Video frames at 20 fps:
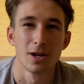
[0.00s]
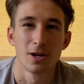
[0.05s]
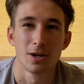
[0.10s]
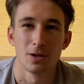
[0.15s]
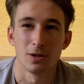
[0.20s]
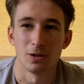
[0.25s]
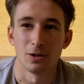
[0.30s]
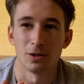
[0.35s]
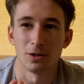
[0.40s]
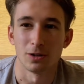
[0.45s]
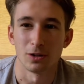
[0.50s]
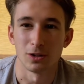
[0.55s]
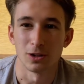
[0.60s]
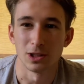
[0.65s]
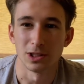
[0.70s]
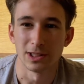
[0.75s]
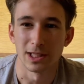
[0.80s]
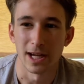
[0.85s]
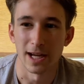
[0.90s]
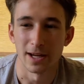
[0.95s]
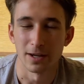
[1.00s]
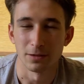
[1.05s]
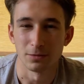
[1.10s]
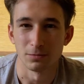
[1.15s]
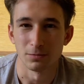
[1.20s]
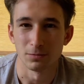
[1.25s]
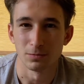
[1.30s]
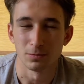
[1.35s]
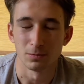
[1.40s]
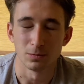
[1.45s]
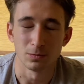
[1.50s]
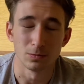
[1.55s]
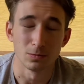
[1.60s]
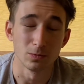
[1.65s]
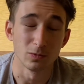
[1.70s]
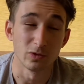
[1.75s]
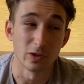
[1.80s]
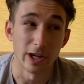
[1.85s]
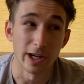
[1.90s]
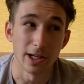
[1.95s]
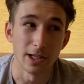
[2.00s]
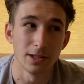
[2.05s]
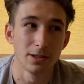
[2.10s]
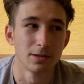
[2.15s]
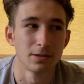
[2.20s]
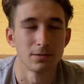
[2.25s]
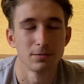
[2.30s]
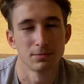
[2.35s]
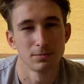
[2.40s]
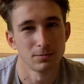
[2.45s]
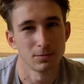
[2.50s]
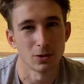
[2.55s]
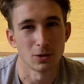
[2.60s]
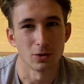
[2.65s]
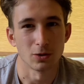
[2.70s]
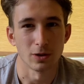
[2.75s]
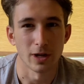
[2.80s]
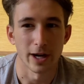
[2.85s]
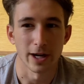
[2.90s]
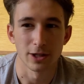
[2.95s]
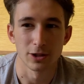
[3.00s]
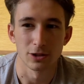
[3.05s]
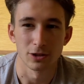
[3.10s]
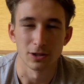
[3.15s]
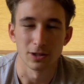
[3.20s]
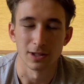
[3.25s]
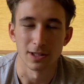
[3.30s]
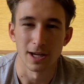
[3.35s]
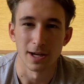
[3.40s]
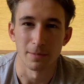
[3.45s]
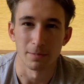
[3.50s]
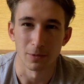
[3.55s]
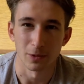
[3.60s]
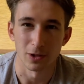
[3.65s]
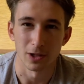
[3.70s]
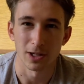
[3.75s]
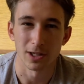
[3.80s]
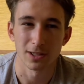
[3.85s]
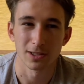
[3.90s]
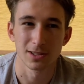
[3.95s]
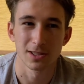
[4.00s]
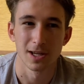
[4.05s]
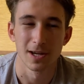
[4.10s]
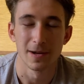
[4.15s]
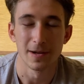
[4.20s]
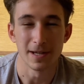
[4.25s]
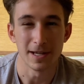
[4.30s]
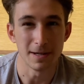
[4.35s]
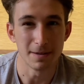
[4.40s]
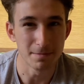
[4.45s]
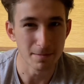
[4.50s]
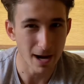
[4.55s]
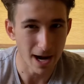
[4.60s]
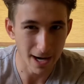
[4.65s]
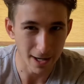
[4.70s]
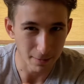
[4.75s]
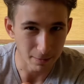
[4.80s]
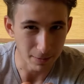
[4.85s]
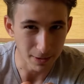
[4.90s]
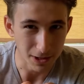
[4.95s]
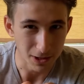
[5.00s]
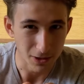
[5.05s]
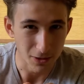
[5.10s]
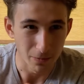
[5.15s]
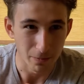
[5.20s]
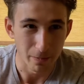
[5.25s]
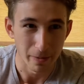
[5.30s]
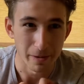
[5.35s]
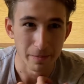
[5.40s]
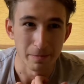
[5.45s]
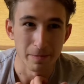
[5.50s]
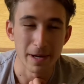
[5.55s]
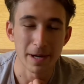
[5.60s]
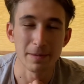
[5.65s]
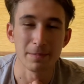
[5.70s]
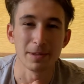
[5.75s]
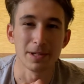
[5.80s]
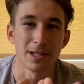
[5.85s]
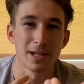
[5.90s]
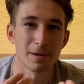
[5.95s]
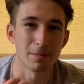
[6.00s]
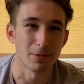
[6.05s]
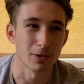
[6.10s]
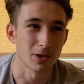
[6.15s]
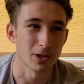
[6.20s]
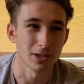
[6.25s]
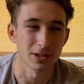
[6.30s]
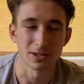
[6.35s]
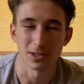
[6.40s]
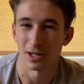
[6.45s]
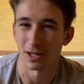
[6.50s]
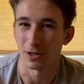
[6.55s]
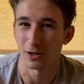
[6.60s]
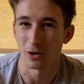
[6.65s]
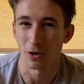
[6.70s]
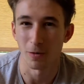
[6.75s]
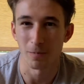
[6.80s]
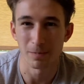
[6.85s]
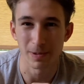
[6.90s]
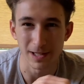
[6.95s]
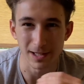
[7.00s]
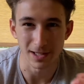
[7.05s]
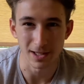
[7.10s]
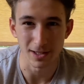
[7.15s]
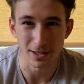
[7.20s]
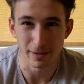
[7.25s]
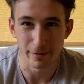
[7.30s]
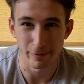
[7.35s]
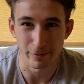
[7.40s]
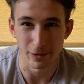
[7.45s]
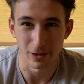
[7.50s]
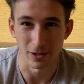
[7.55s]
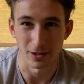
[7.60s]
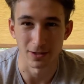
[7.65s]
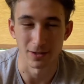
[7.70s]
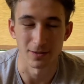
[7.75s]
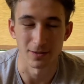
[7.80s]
their way, or actually their products, in my opinion, but maybe their products are completely different